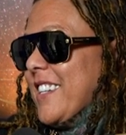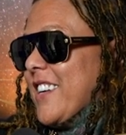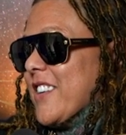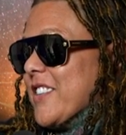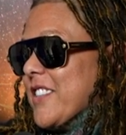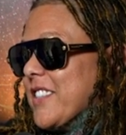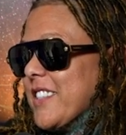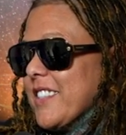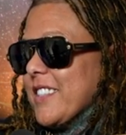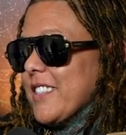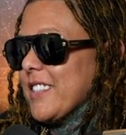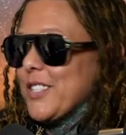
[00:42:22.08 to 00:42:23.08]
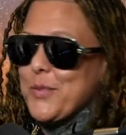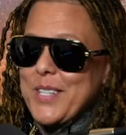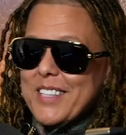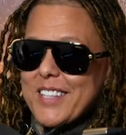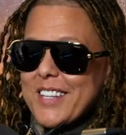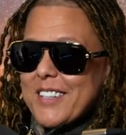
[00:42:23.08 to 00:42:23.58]
there's
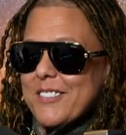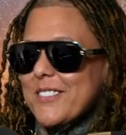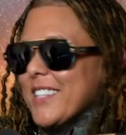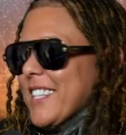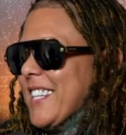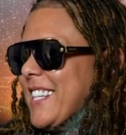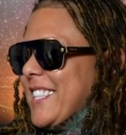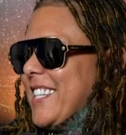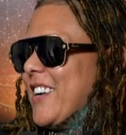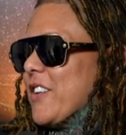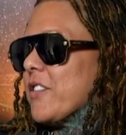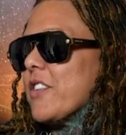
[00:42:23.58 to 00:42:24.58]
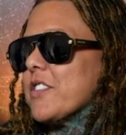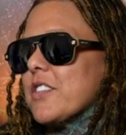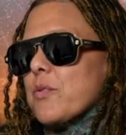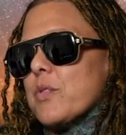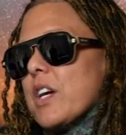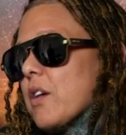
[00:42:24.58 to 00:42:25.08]
sweet love you know there's
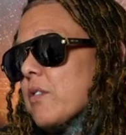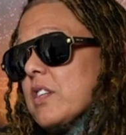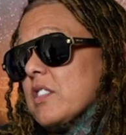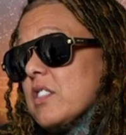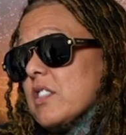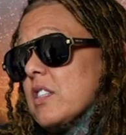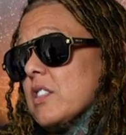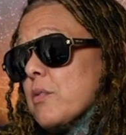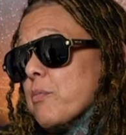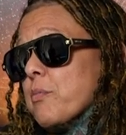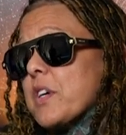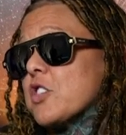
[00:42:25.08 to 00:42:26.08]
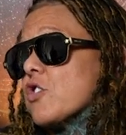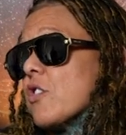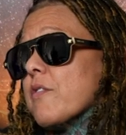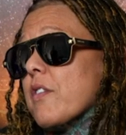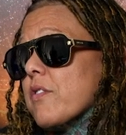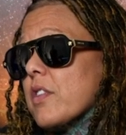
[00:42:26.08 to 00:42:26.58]
we it's it's a
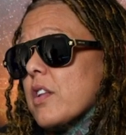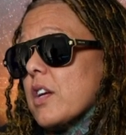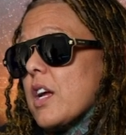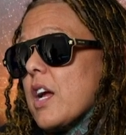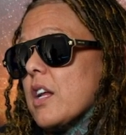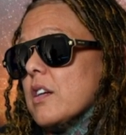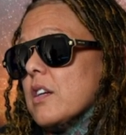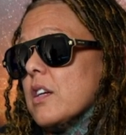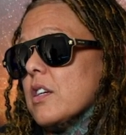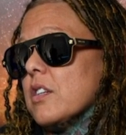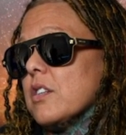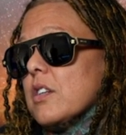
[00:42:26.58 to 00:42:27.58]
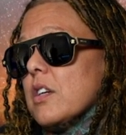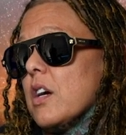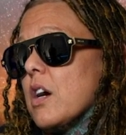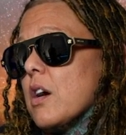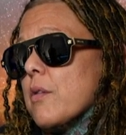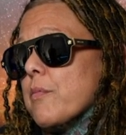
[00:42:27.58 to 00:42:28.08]
mixture of everything and
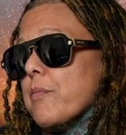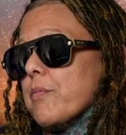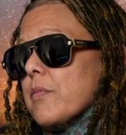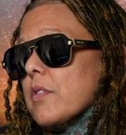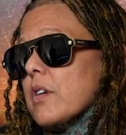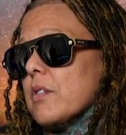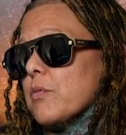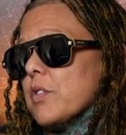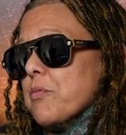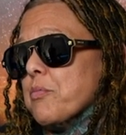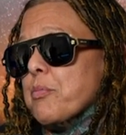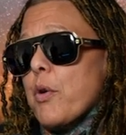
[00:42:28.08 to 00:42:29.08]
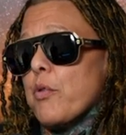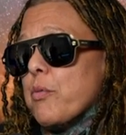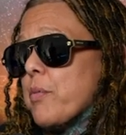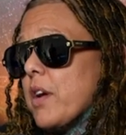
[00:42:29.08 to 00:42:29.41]
um we've both